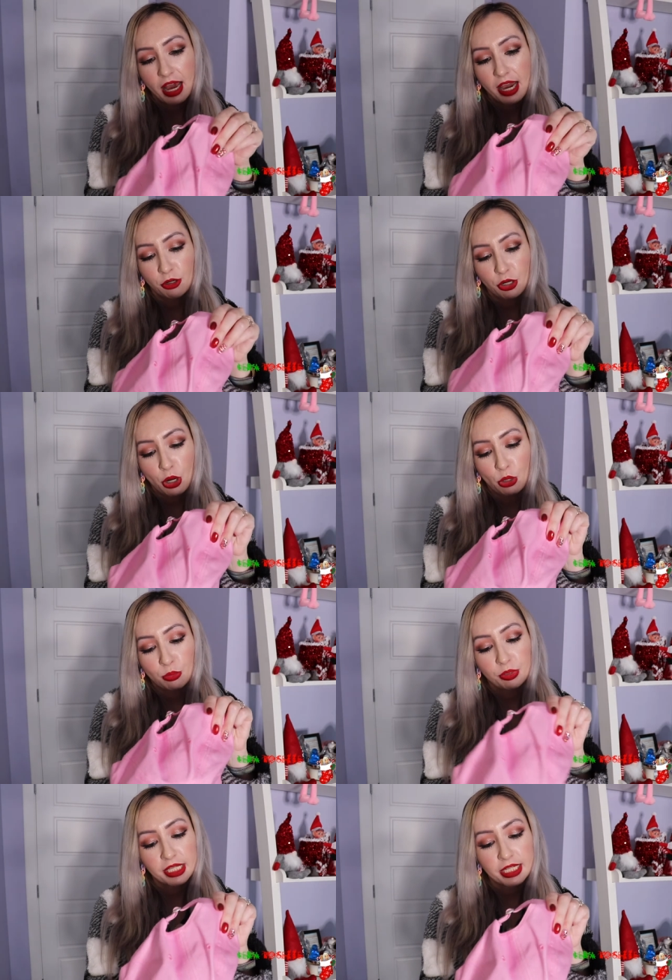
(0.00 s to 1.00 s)
I don't
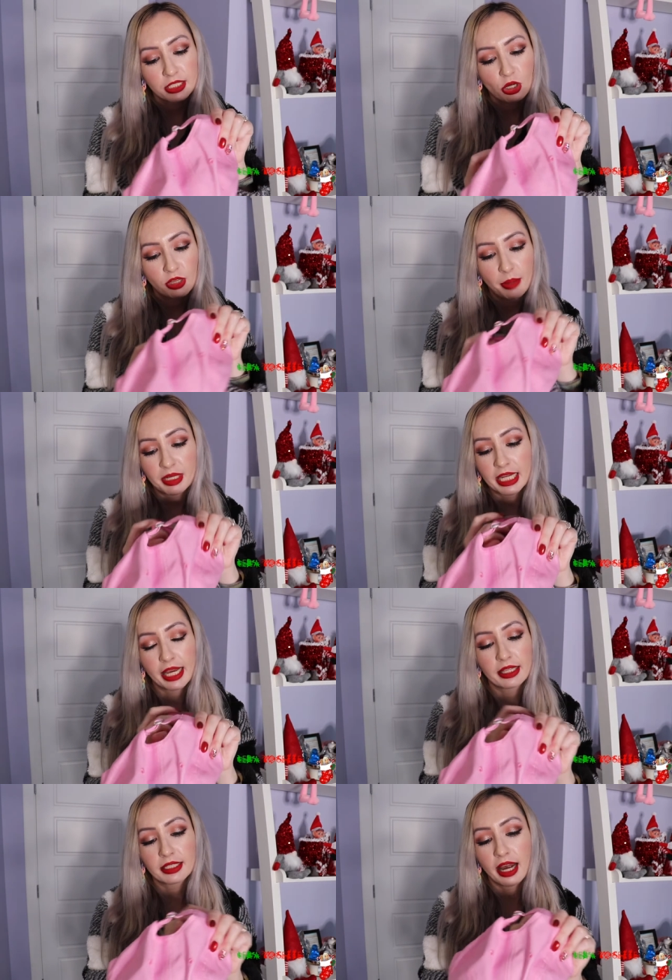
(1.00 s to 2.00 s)
know. Please don't let me
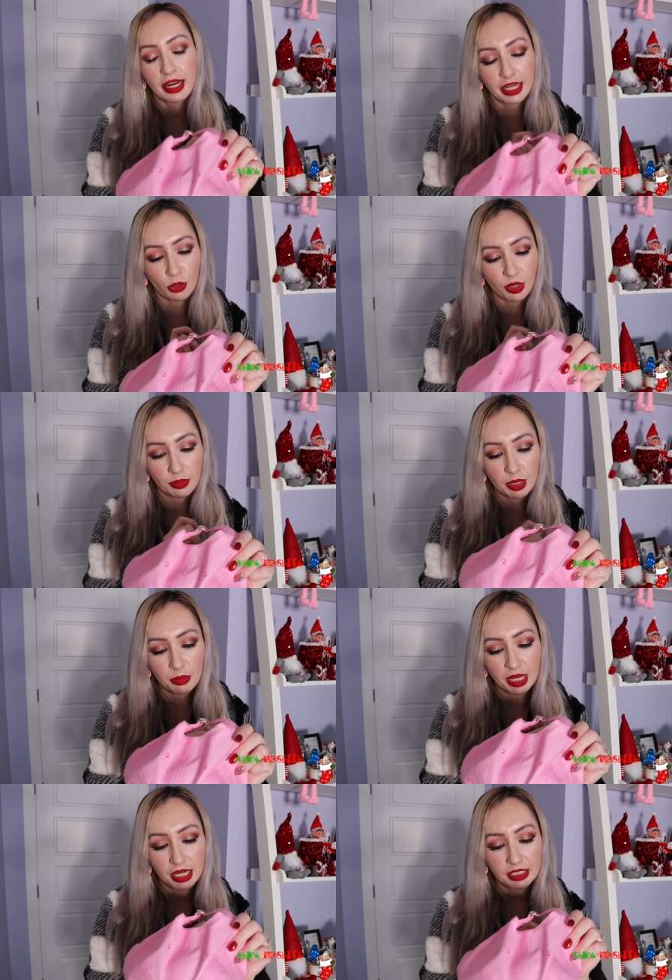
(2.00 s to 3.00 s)
take this hiking with me
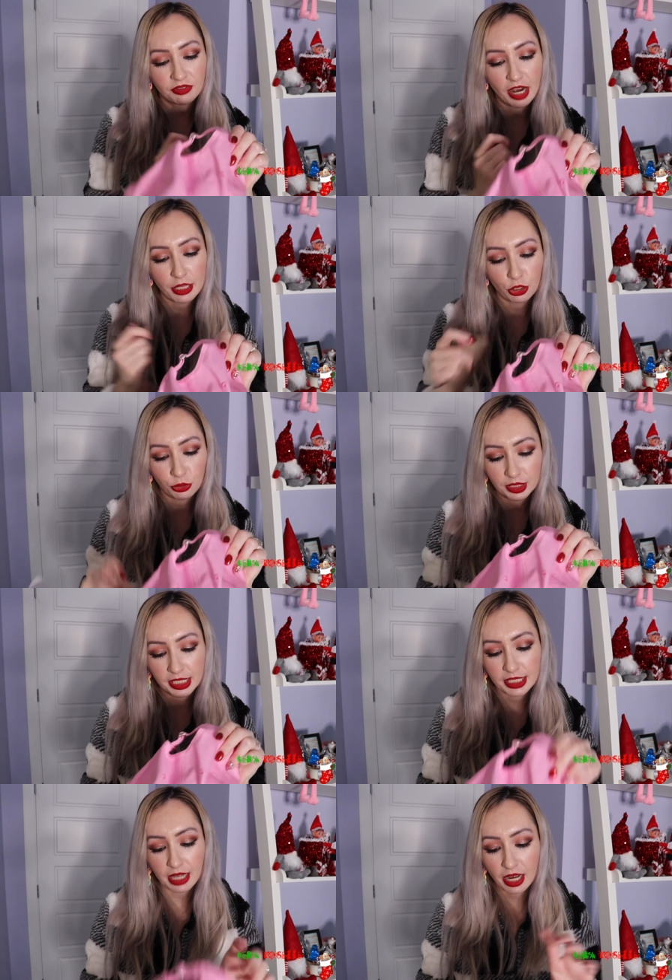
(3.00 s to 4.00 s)
because if I lose
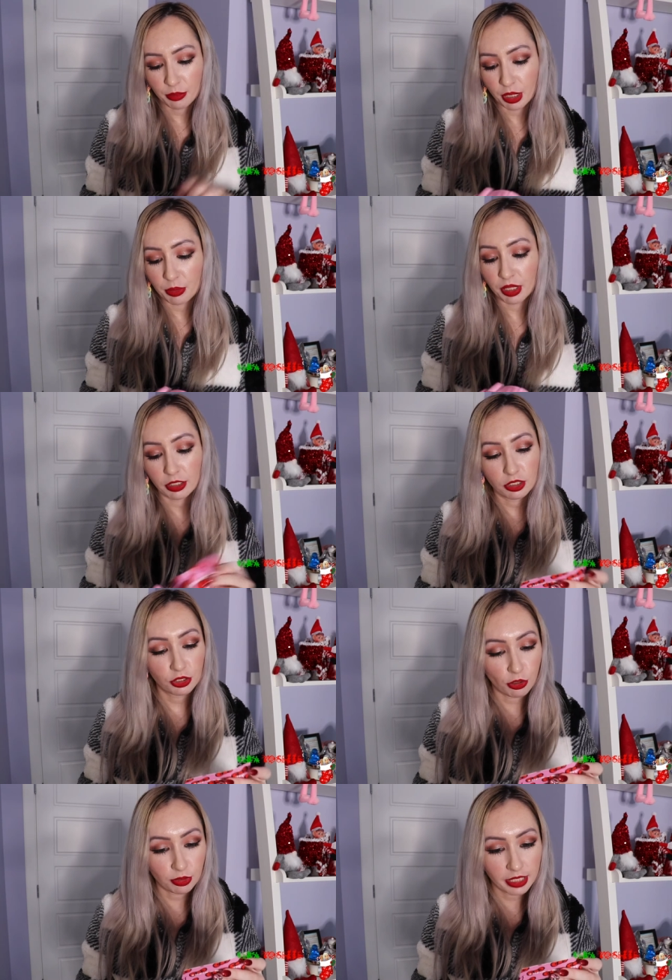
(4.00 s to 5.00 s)
this, I am going to be
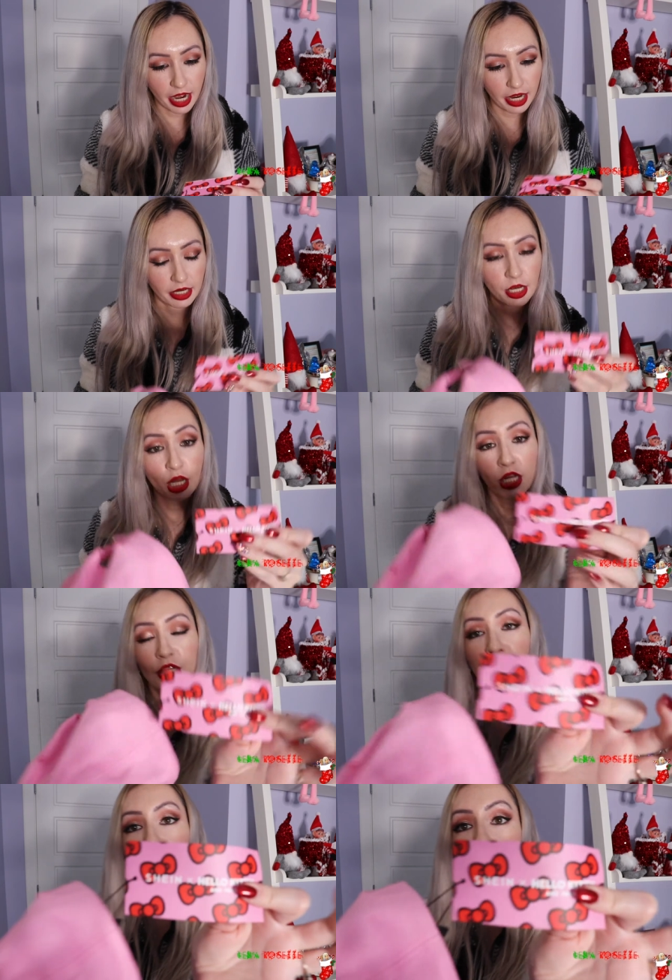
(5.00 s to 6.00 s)
so sad.
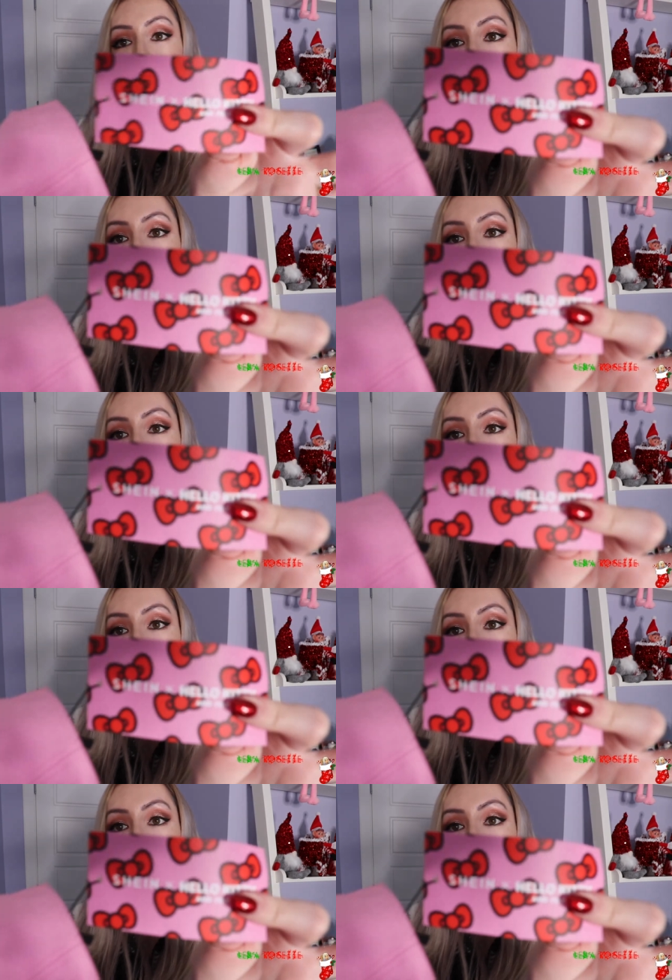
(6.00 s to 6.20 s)
So this